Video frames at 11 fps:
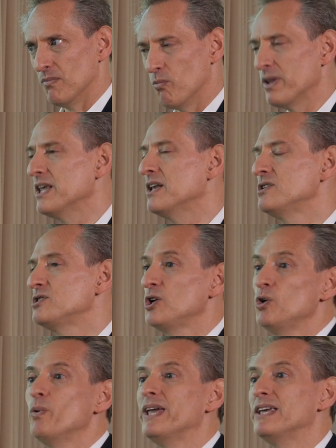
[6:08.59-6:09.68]
Within
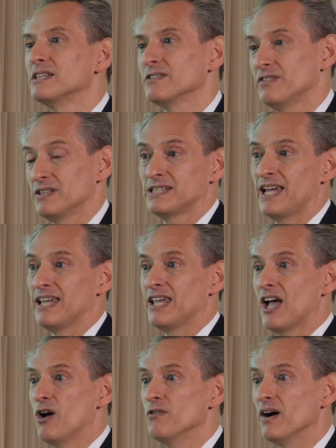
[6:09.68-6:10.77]
2 weeks of us
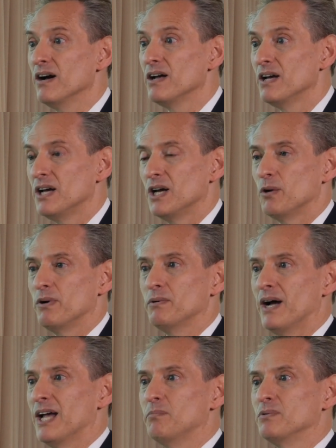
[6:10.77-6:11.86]
taking over, we
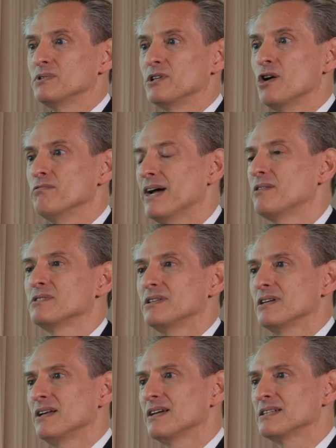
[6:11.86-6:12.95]
were able to go round to the
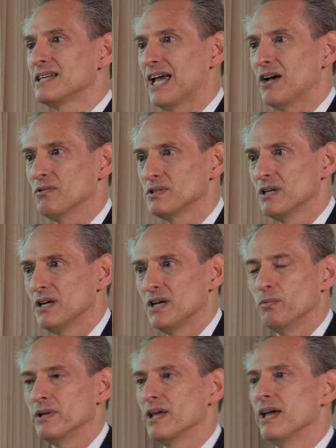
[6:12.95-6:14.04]
client's house
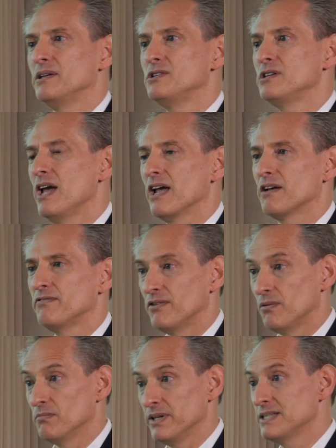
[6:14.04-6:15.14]
with a cheque
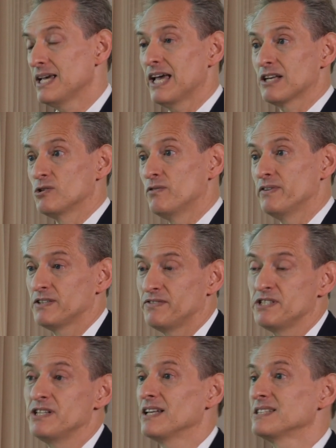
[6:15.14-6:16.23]
from the tax office for
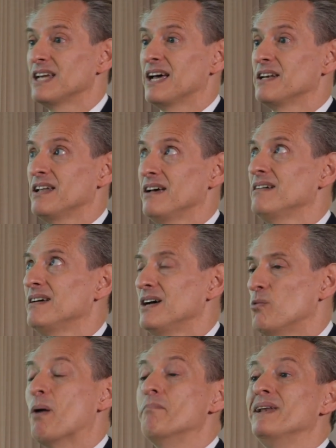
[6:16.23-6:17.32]
just under
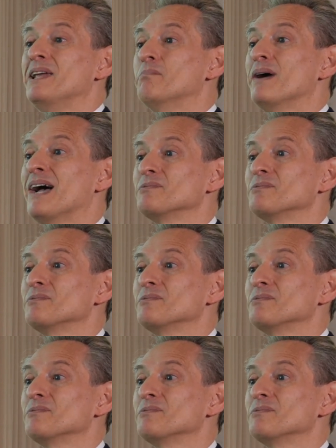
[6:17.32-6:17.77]
£1 million.